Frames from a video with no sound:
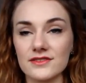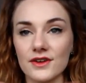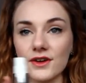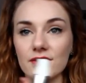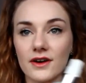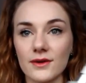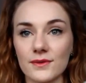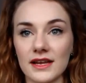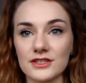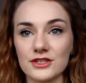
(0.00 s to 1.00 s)
So I
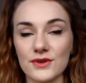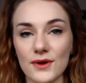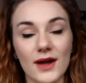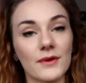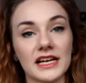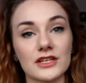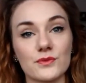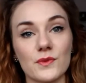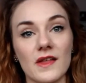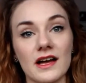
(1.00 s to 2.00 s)
will let you know how I get
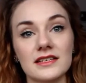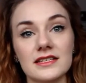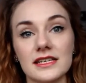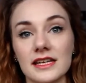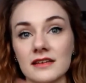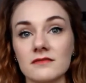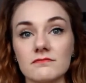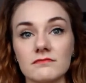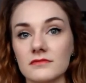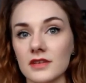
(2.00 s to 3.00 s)
on with that
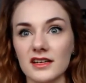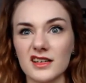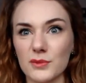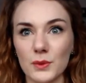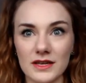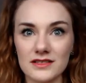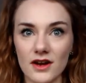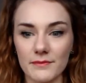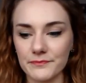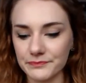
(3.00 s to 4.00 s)
in a couple of weeks'
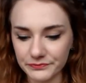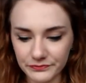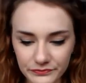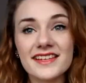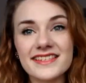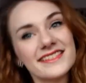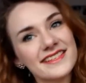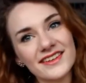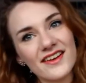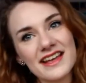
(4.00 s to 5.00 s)
time. So that's
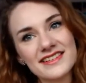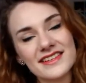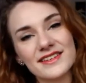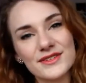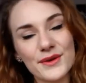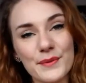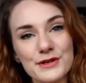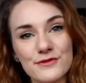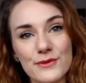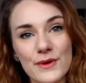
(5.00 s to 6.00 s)
it, guys. Thanks so
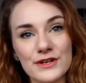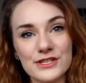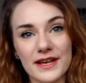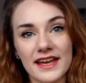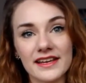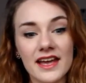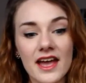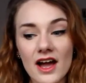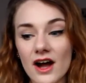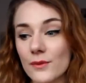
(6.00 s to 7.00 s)
much for watching.
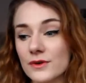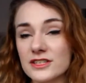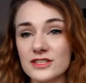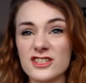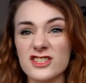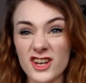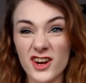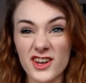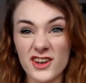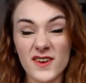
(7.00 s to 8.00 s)
I wanted to just show
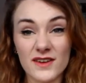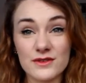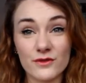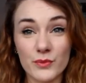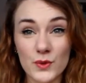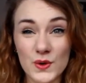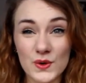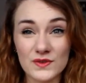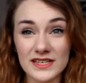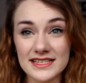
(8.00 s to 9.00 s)
you what I've sort of
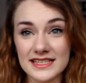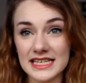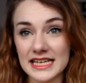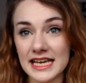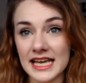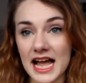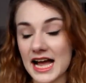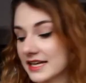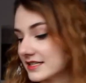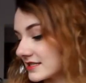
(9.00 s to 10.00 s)
bought recently,
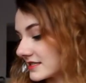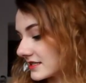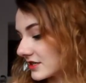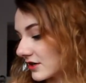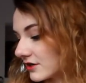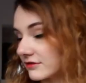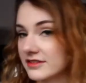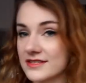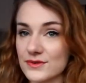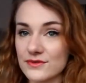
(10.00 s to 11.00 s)
and you know,
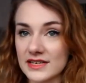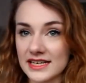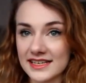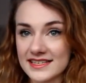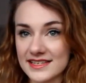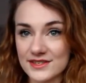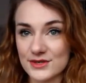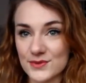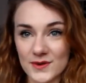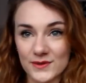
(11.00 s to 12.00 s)
this sort of links
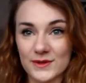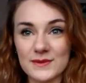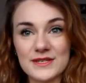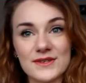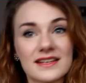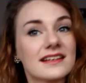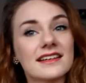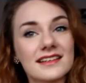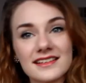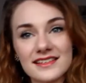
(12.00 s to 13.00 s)
into what I'm going to be
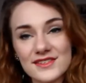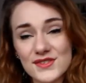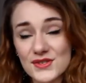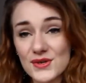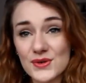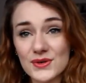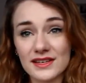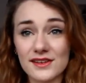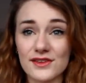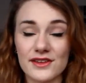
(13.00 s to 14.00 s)
doing soon
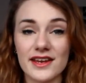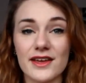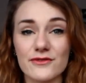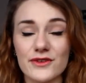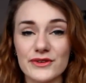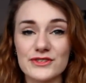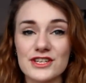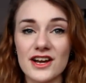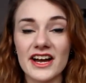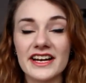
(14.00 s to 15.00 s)
and in the near
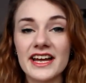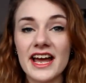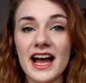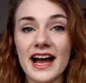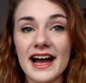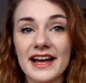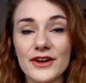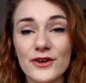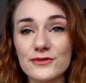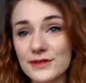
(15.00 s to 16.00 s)
future. And
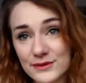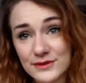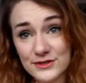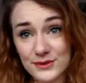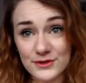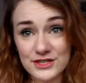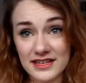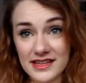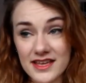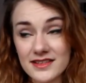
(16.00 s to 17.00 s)
hopefully you enjoyed
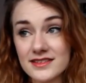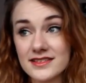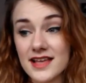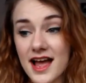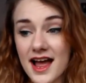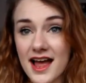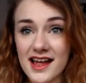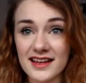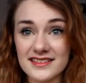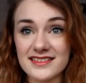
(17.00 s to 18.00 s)
watching this,
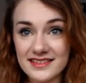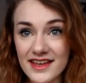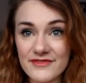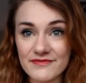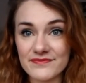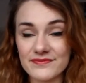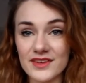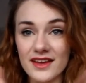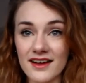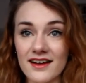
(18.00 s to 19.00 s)
and yeah,
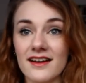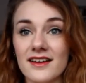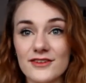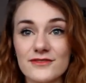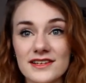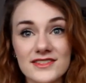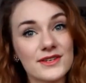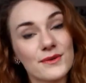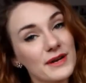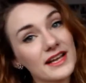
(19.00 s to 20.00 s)
hopefully I'll see
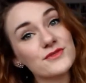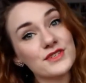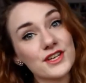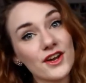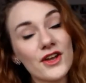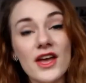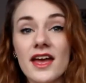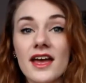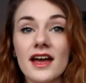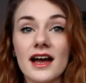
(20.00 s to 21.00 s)
you in my next video.
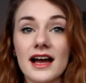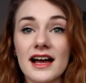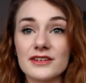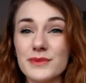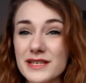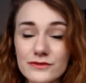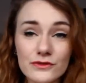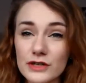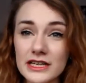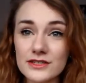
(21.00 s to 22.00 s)
And please
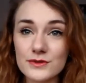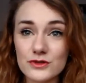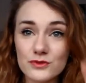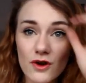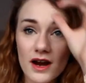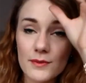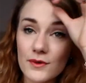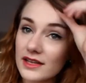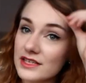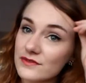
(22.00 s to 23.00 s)
feel free to subscribe or
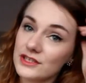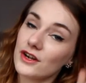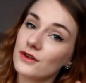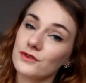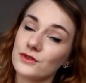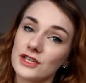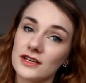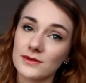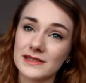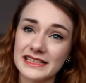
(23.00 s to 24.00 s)
like this video if you
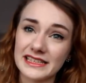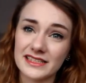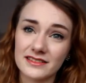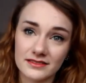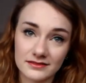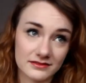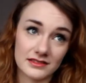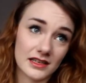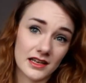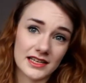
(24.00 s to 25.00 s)
genuinely
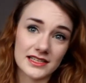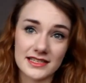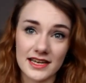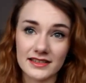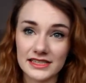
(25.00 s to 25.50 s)
liked it.